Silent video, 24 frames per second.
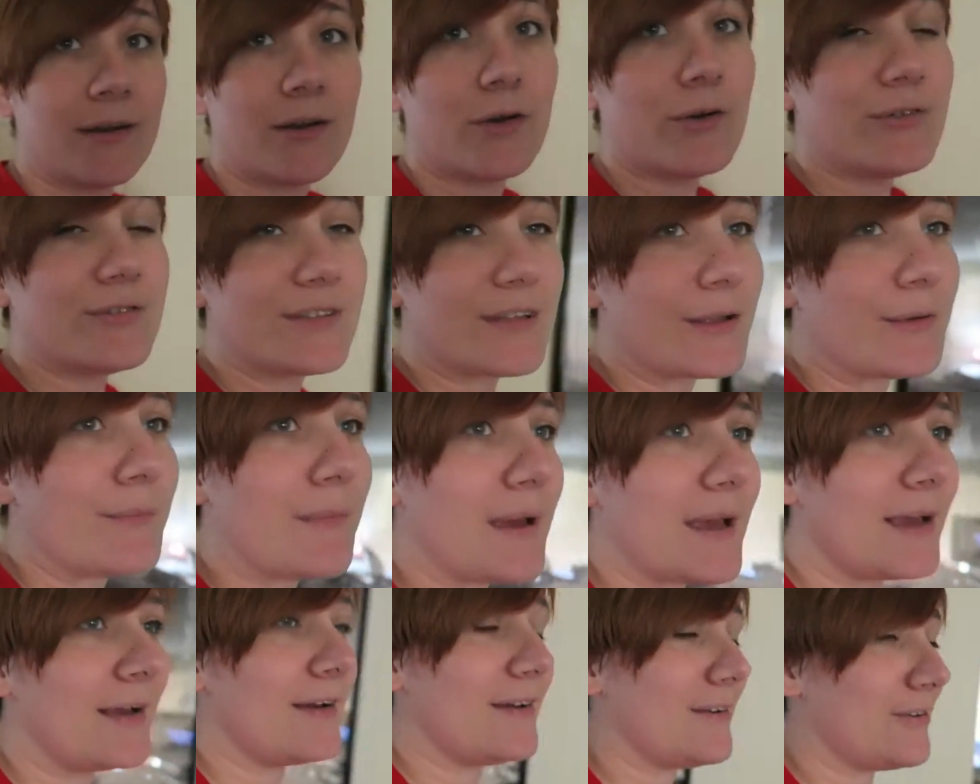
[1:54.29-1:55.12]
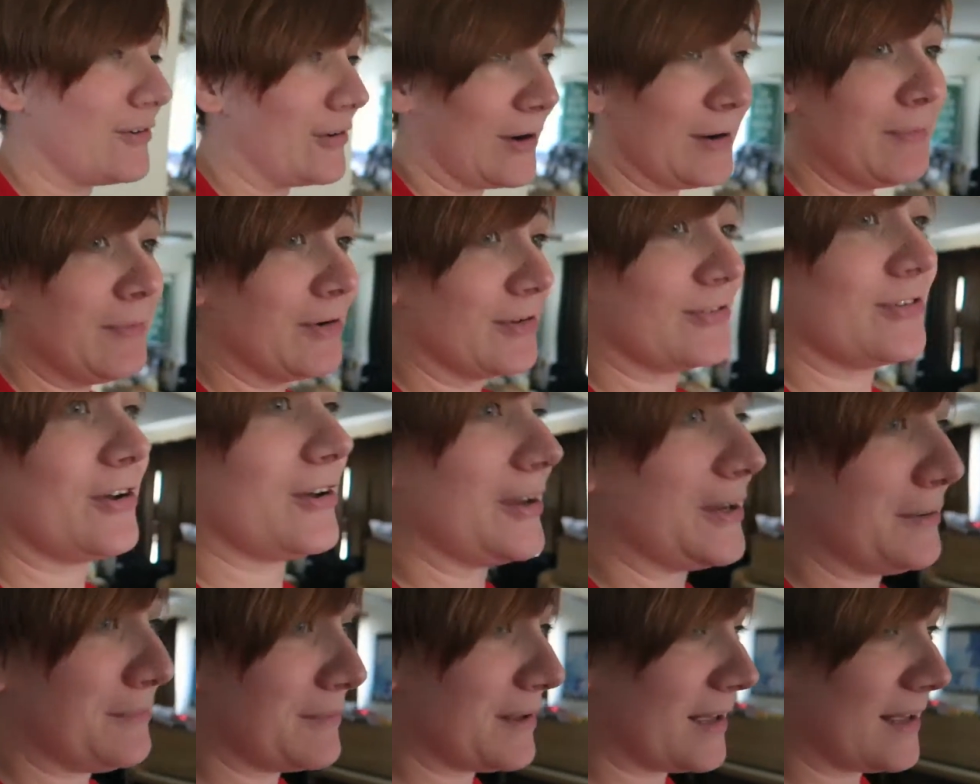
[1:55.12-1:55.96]
he knows them. Uh, Grandma
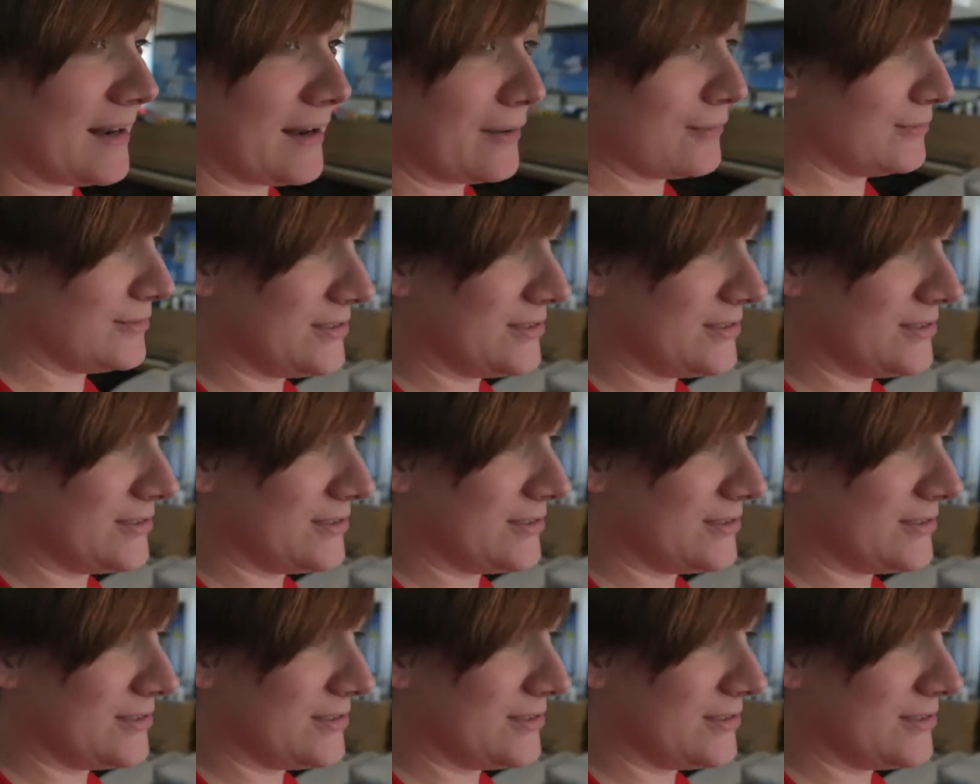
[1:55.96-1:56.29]
taught him that, and